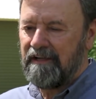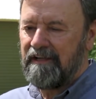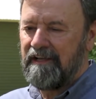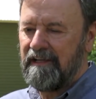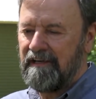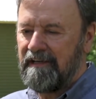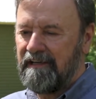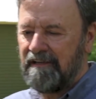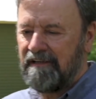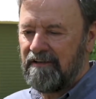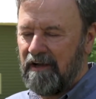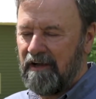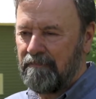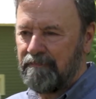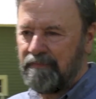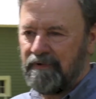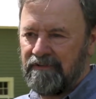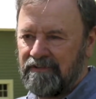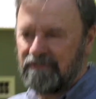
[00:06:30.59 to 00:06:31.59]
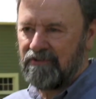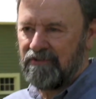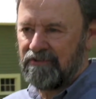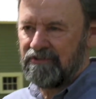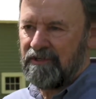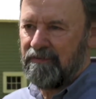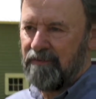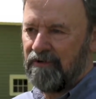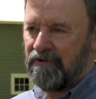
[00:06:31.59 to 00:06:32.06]
Guinean dumplings
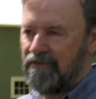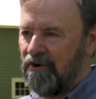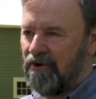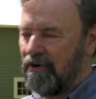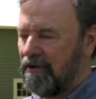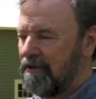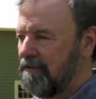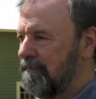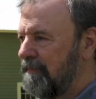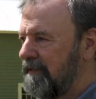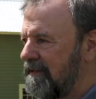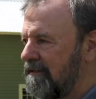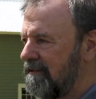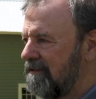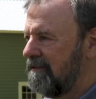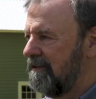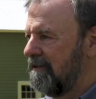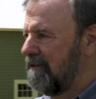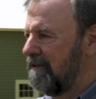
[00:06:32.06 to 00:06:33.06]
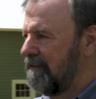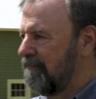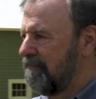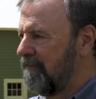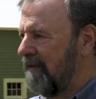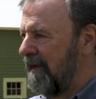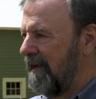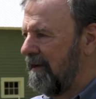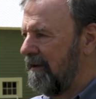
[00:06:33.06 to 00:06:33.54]
because they were a dark meat
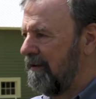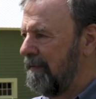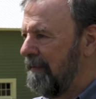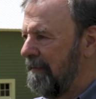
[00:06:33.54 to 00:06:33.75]
fowl.